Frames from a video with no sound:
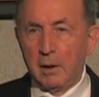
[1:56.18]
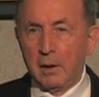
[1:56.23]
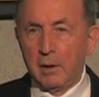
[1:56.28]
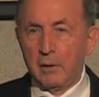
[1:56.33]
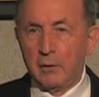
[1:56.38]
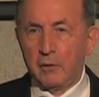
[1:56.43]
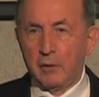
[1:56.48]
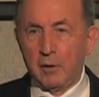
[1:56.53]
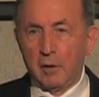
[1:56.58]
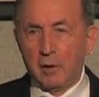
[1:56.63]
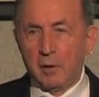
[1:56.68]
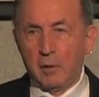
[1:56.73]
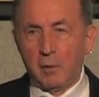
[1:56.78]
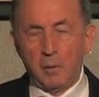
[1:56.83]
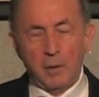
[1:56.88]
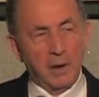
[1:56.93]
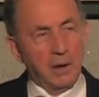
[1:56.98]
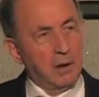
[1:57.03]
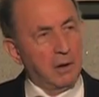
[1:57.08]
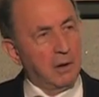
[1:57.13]
So
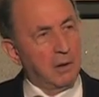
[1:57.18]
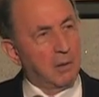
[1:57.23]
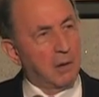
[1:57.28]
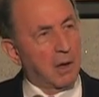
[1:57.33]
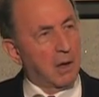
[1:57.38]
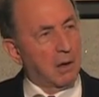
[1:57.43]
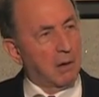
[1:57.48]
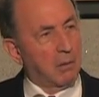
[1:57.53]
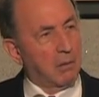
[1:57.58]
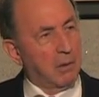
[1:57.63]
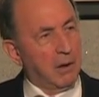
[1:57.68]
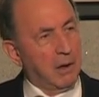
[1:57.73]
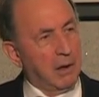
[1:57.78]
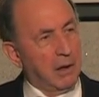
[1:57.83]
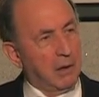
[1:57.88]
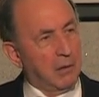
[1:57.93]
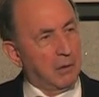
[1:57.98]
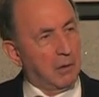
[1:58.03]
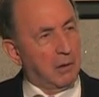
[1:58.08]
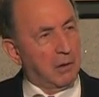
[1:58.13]
when you are
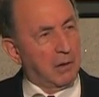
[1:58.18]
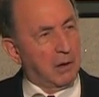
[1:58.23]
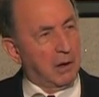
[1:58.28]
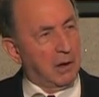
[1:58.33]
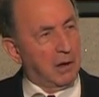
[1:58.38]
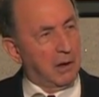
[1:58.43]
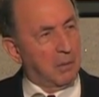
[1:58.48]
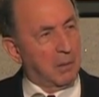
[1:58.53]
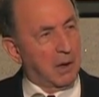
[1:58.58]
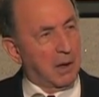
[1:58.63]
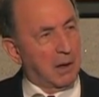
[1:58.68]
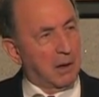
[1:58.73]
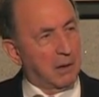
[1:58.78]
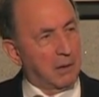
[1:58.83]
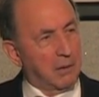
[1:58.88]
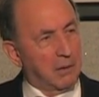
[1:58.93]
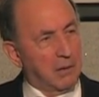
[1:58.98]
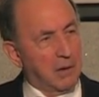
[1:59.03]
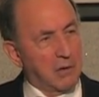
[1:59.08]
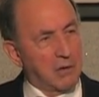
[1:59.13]
really talking
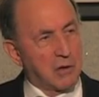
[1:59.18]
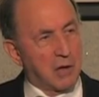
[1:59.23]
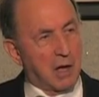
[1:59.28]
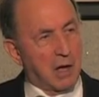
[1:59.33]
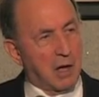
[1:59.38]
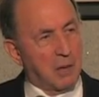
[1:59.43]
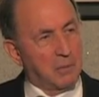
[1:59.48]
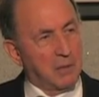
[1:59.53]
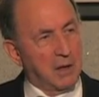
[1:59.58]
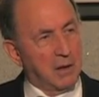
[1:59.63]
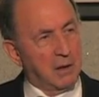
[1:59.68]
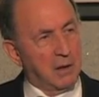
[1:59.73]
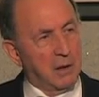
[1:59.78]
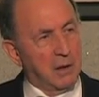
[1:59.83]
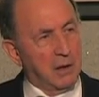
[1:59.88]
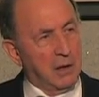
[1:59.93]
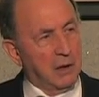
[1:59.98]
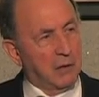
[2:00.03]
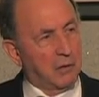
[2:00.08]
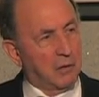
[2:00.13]
about the job that
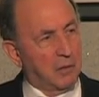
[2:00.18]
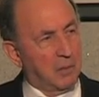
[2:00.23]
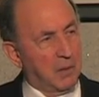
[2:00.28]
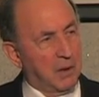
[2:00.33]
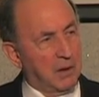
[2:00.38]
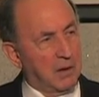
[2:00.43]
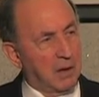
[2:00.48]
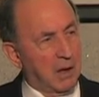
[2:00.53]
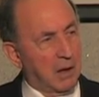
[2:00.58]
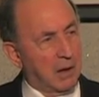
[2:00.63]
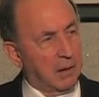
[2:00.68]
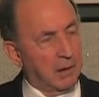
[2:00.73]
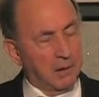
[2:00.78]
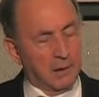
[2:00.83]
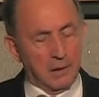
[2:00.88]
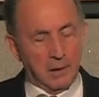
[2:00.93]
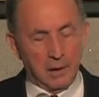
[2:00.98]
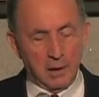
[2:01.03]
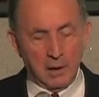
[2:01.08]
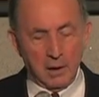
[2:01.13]
needs to be
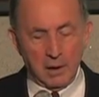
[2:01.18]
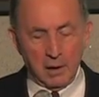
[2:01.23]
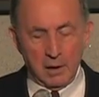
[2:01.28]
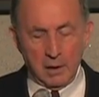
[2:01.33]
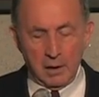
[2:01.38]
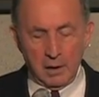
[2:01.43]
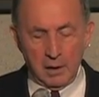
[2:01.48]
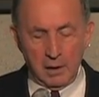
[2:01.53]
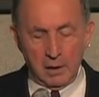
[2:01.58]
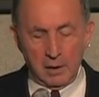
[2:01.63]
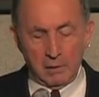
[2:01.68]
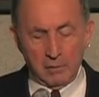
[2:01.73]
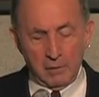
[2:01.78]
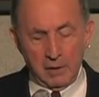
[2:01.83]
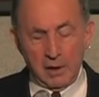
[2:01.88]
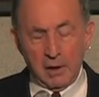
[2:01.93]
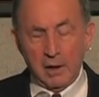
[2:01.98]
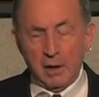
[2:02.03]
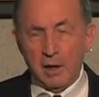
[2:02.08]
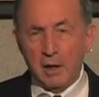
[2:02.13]
done, it
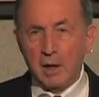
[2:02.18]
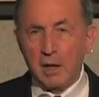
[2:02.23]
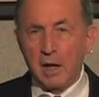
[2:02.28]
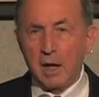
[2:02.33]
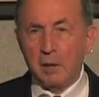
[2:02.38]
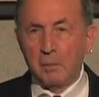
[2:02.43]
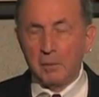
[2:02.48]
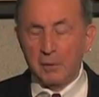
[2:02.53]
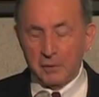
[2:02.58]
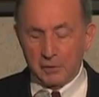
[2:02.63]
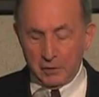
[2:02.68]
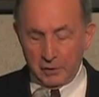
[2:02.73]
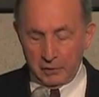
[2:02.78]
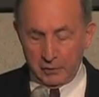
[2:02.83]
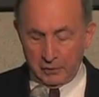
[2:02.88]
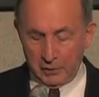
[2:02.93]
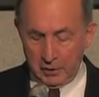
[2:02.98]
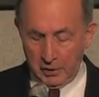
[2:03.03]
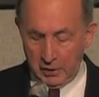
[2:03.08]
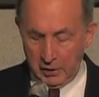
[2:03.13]
really
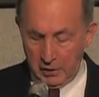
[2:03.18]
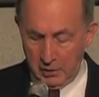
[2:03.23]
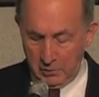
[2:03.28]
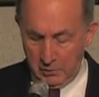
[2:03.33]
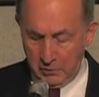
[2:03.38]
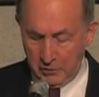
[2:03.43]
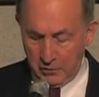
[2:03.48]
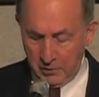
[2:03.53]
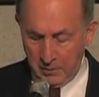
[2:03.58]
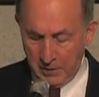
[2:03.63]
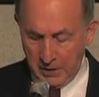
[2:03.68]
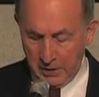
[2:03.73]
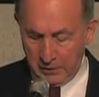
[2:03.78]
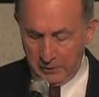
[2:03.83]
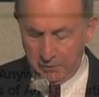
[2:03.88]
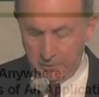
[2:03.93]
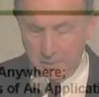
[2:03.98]
encompasses a huge amount of